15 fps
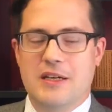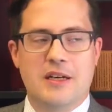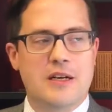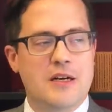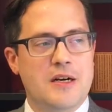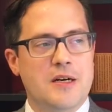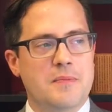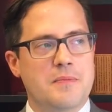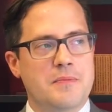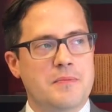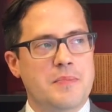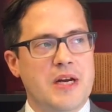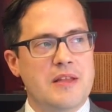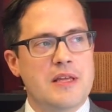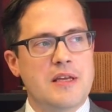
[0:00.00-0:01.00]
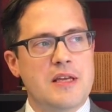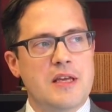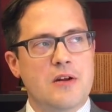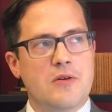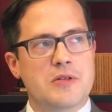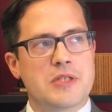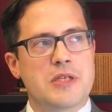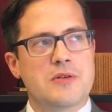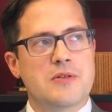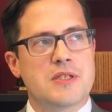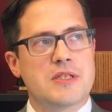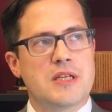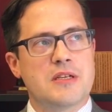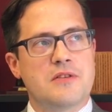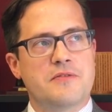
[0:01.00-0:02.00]
But I think it also
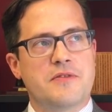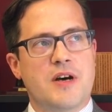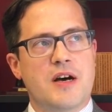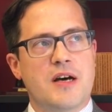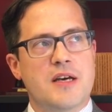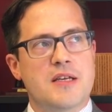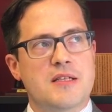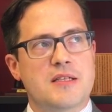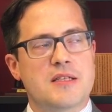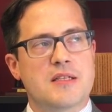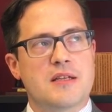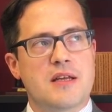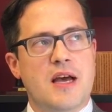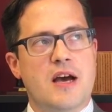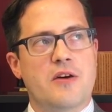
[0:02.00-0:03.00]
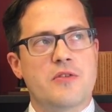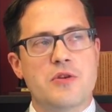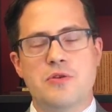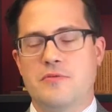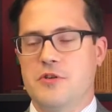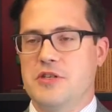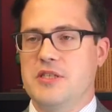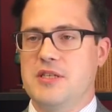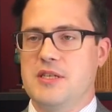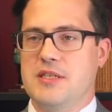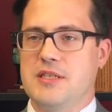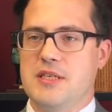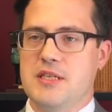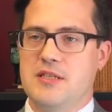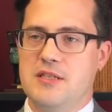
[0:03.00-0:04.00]
signifies how the university
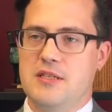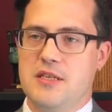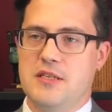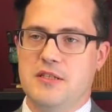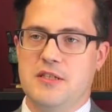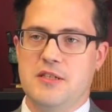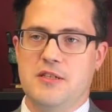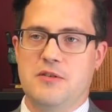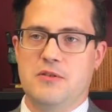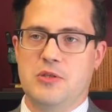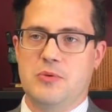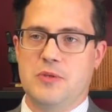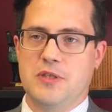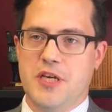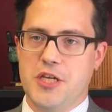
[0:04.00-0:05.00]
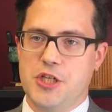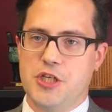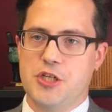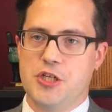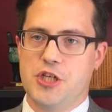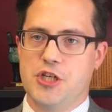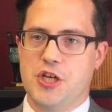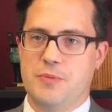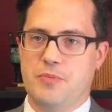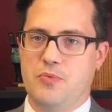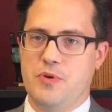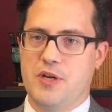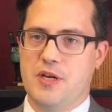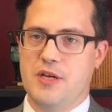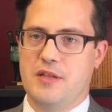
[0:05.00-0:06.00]
sees the Institute's relationship
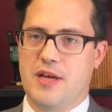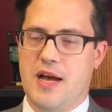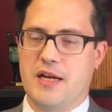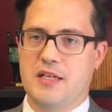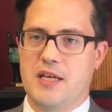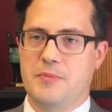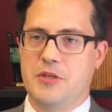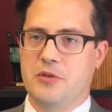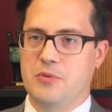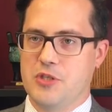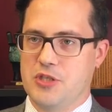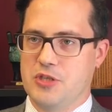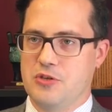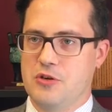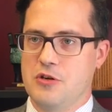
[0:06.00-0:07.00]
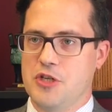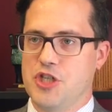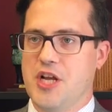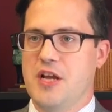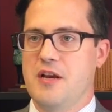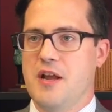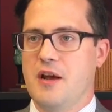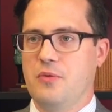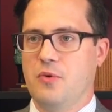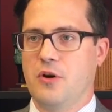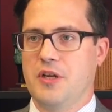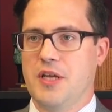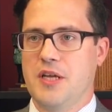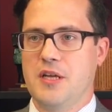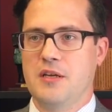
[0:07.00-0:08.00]
with academic research and
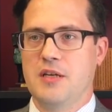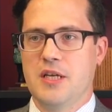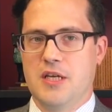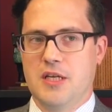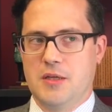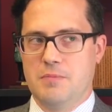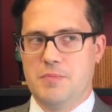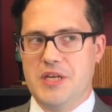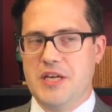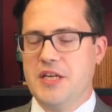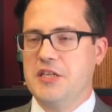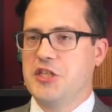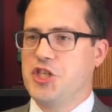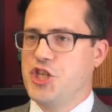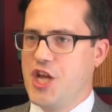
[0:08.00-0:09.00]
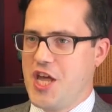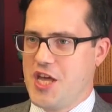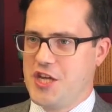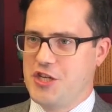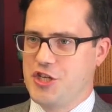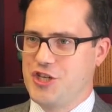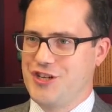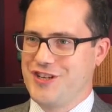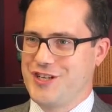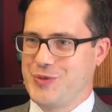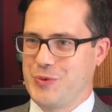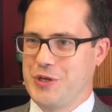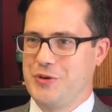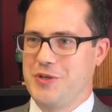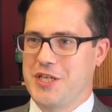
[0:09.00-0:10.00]
networking beginning to change as
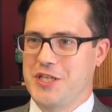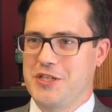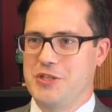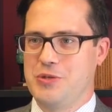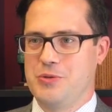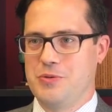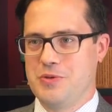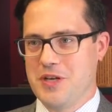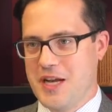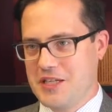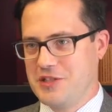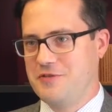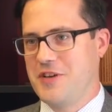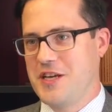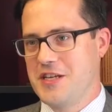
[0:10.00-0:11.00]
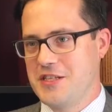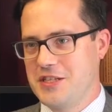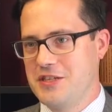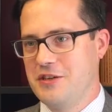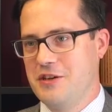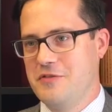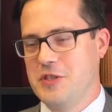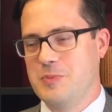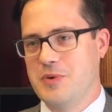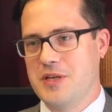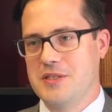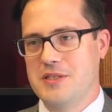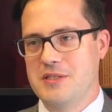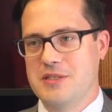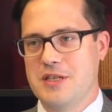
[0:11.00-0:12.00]
we're going into the next phase of its
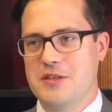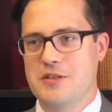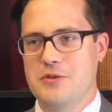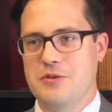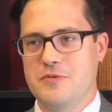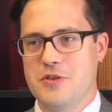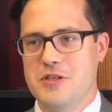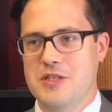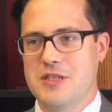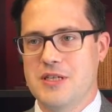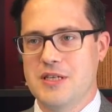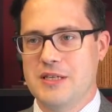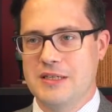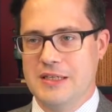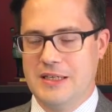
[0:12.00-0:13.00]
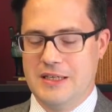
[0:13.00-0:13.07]
presence at the university.